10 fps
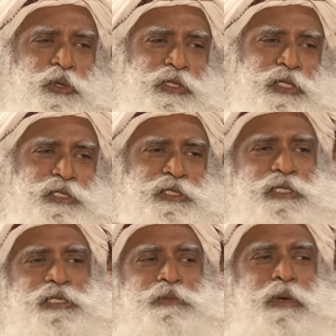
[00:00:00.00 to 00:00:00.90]
doing this,
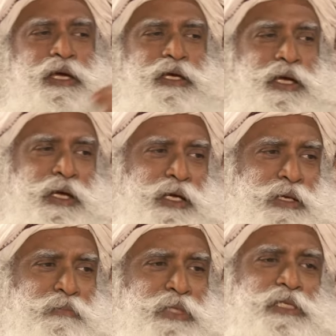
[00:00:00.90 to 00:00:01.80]
this is my…
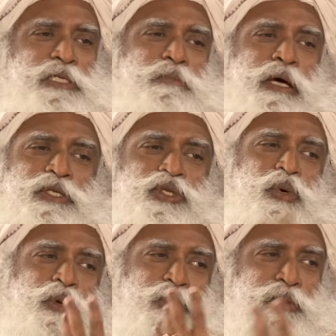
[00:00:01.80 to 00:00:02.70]
this is my
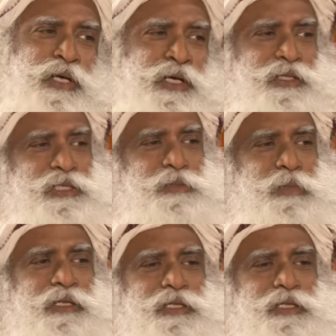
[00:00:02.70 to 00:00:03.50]
soul, this is my